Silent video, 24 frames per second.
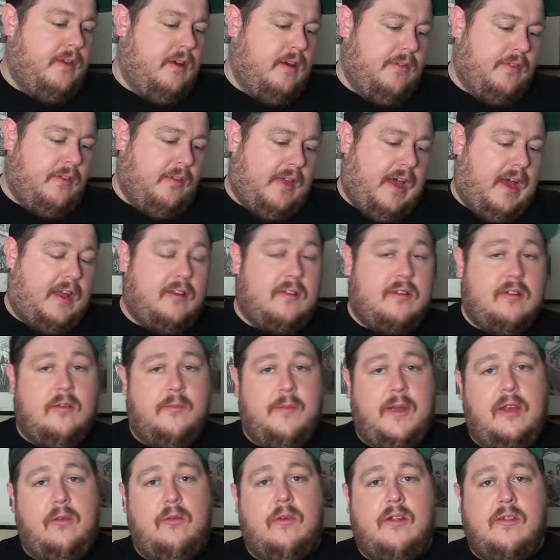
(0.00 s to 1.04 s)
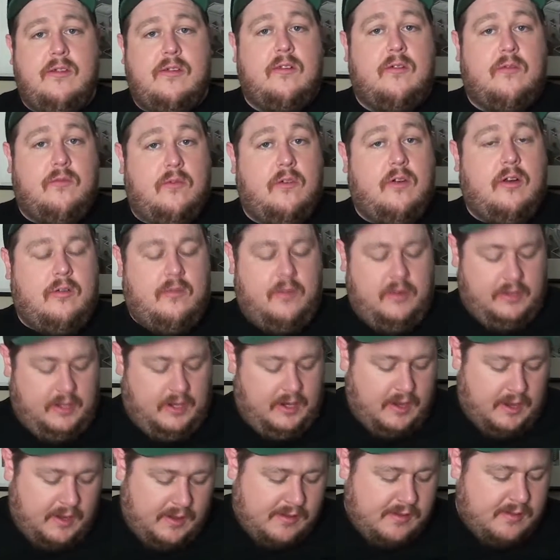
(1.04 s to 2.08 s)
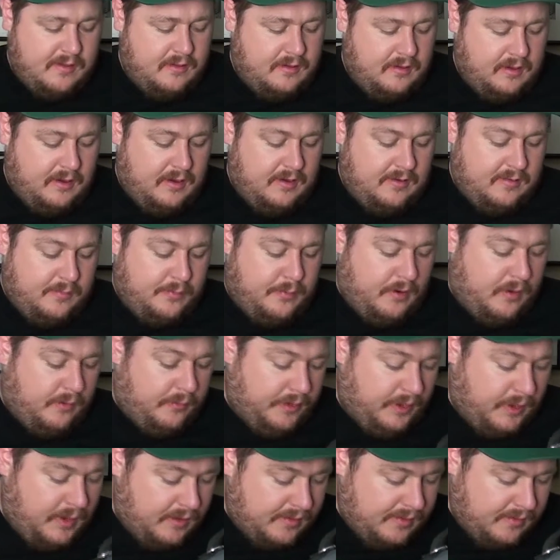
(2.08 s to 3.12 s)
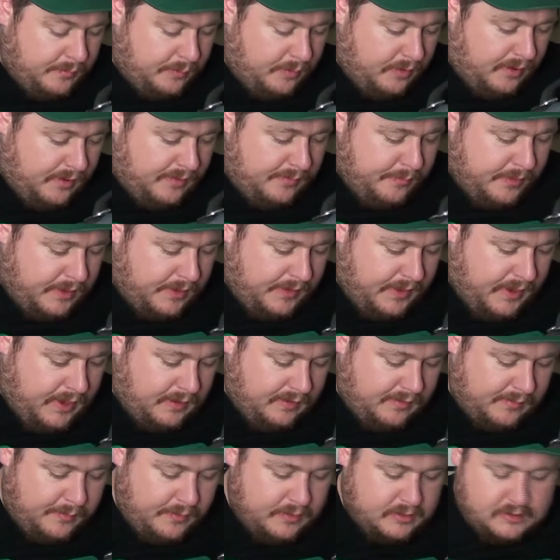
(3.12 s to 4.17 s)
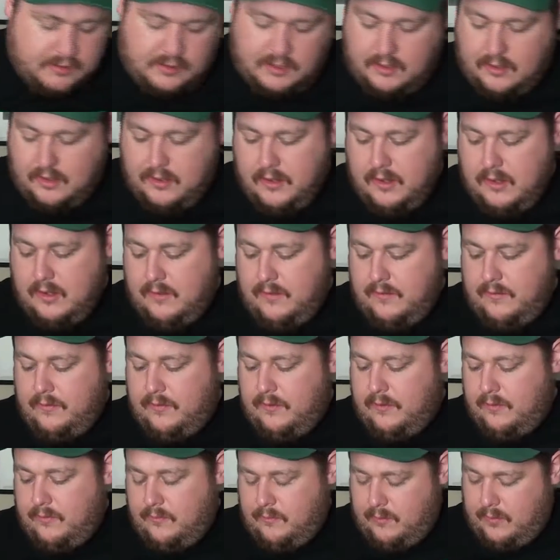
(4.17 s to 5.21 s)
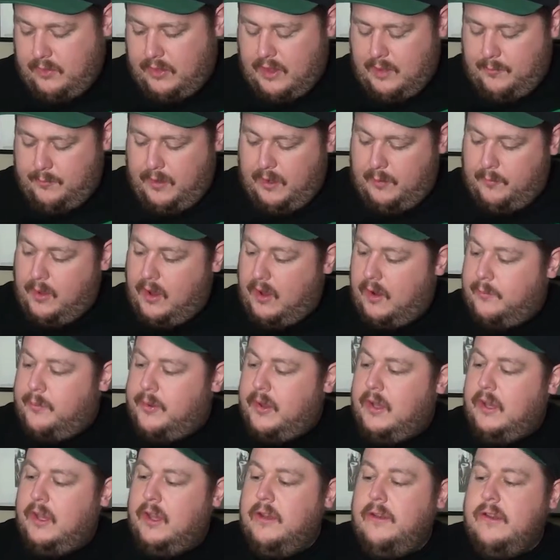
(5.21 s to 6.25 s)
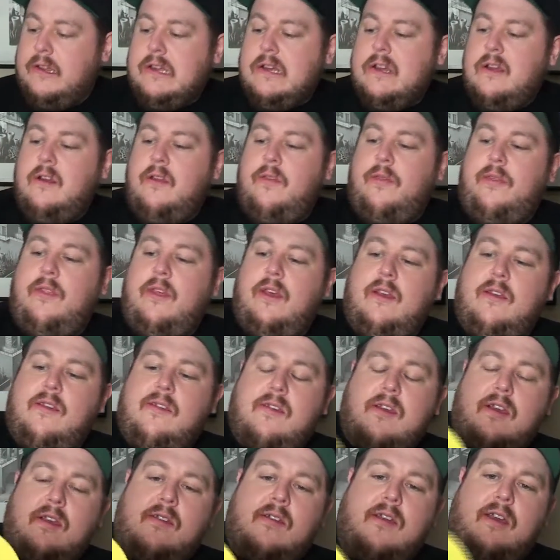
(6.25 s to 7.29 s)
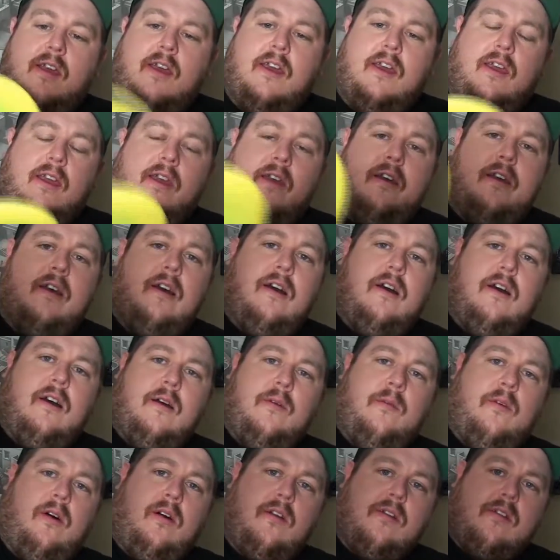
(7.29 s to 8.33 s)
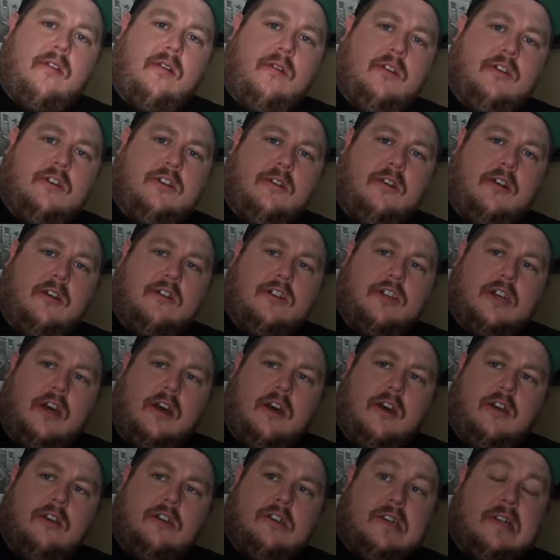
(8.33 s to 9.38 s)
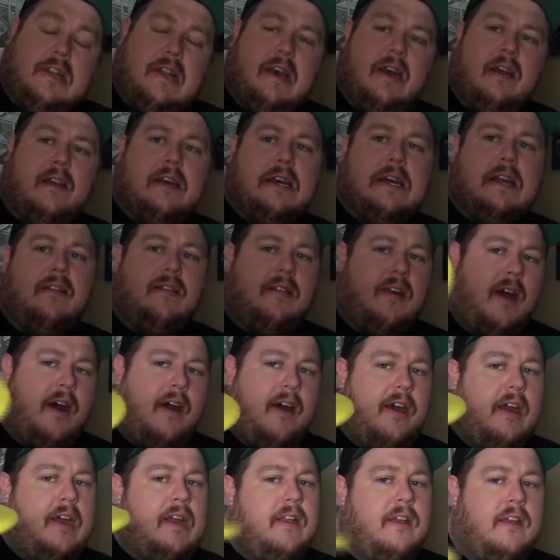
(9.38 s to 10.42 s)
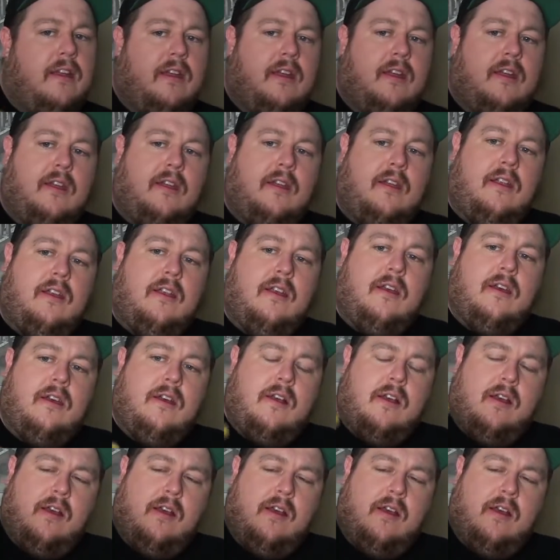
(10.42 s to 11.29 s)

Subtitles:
The Latitude made ones are really nice. You guys are probably not surprised by that, especially with that being my opinion. This is also a Junior Judge that I dyed in